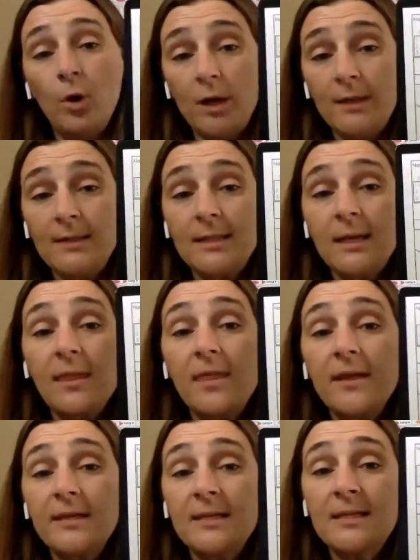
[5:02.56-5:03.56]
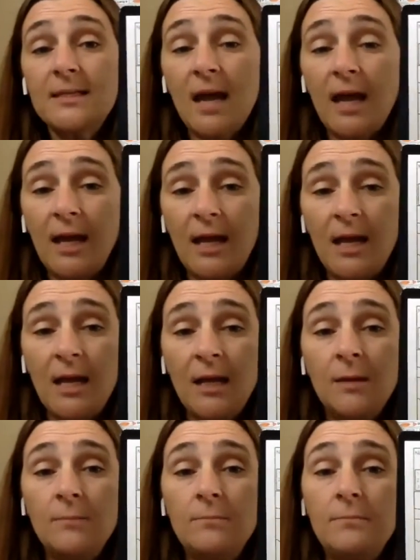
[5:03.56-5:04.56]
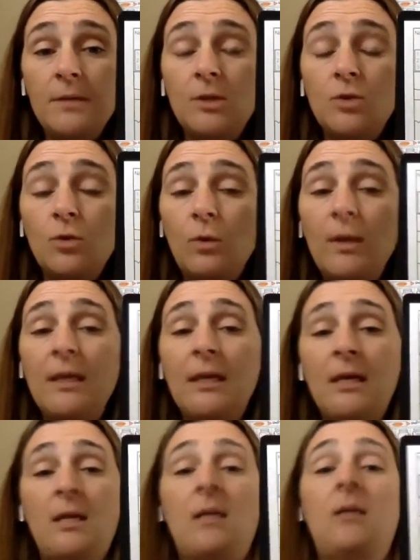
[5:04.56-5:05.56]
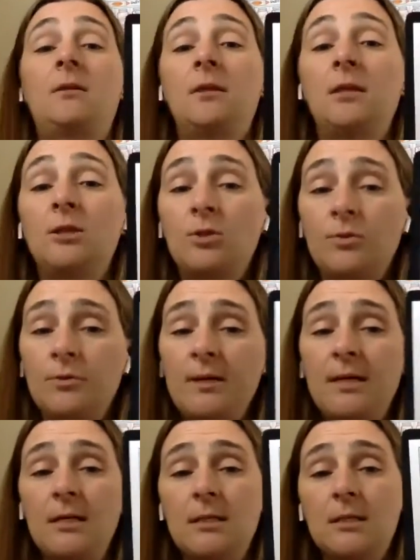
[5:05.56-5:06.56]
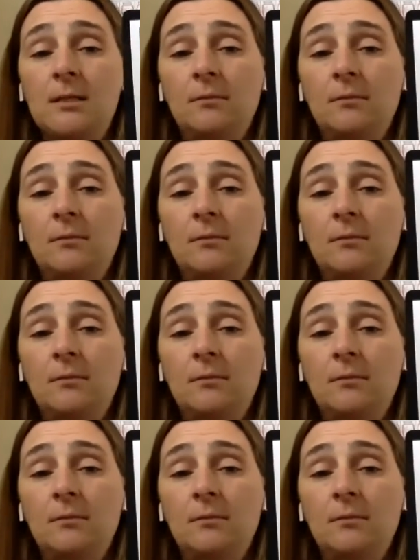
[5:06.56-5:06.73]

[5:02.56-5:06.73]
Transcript: put the sun between the trees.